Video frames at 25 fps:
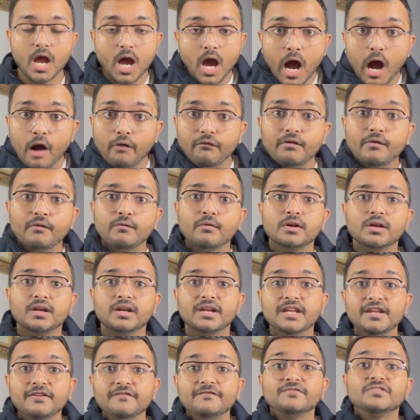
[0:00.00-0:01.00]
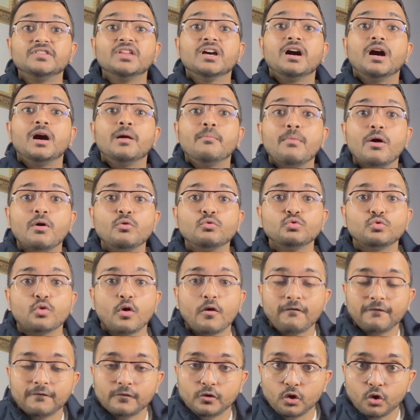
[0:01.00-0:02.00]
However, if the amount
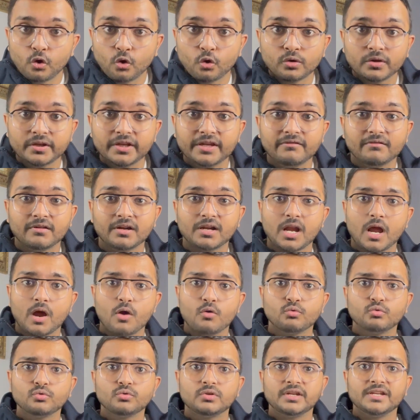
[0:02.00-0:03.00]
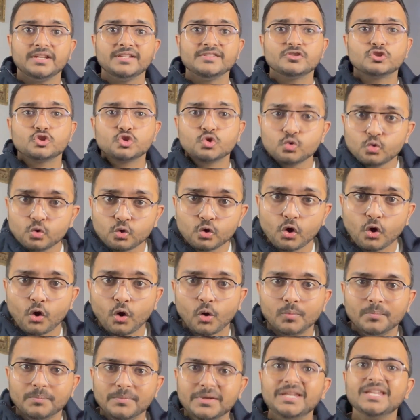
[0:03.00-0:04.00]
of loan given out is too low,
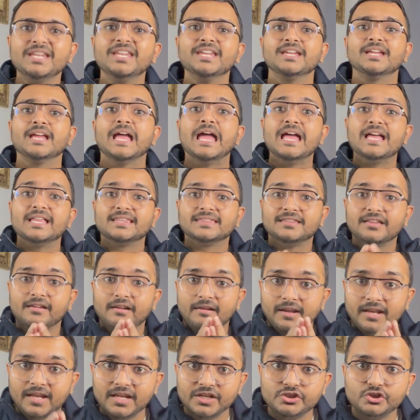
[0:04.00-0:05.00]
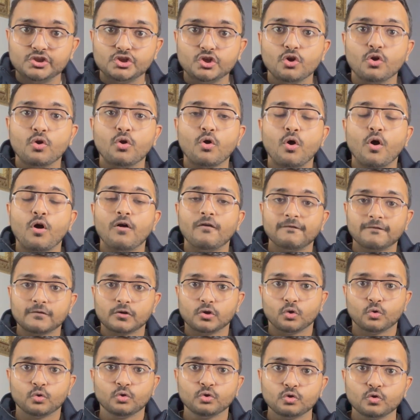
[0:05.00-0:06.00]
meaning the ratio of
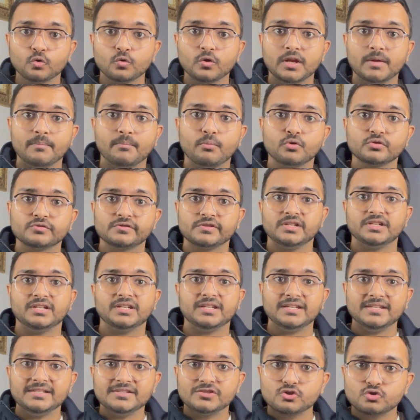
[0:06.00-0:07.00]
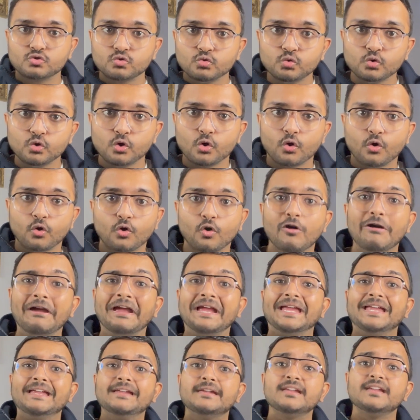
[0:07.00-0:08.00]
loan to deposit is too low,
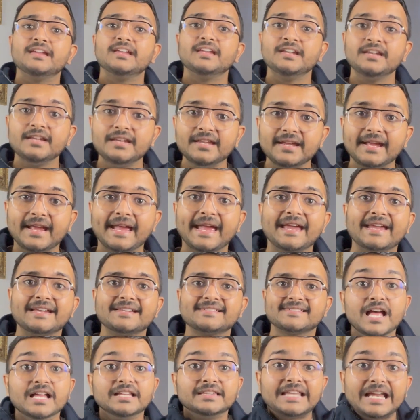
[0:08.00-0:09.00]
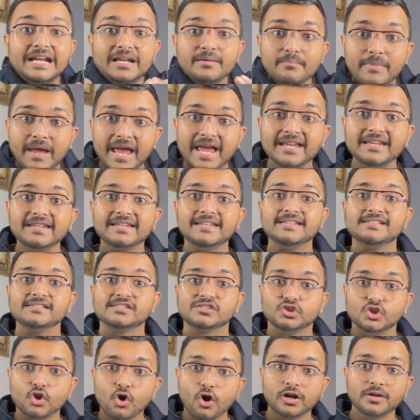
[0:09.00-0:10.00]
it indicates that bank is
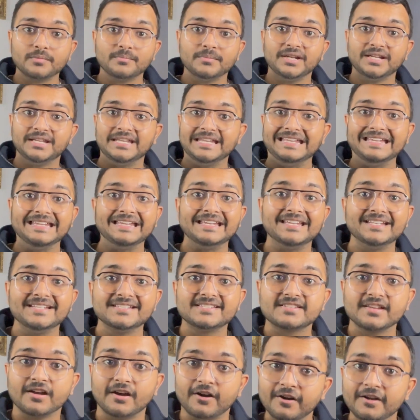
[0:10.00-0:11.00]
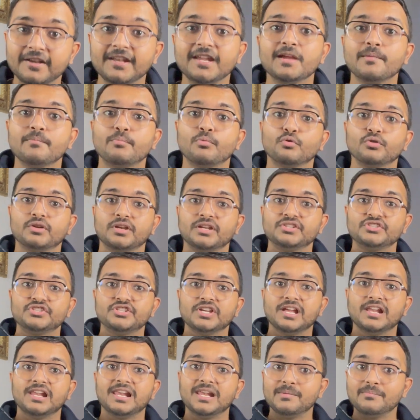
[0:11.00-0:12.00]
not meeting its earning
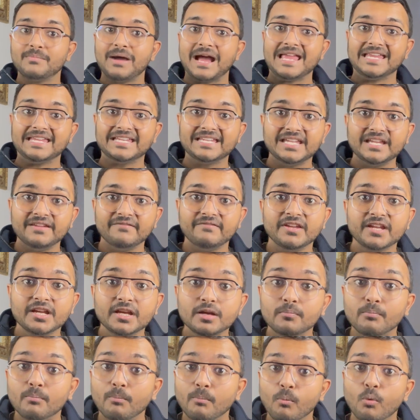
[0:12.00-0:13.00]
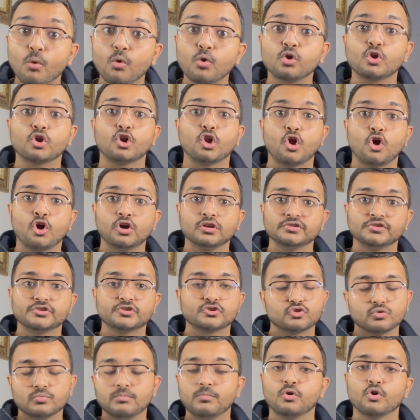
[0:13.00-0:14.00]
potential by giving more loans
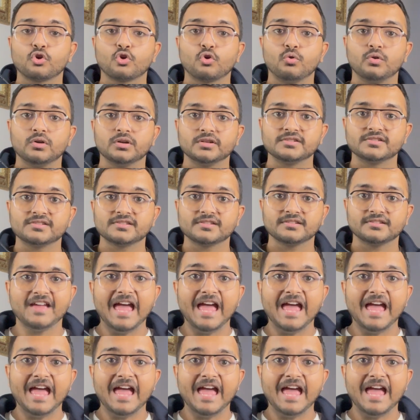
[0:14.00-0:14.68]
to borrowers.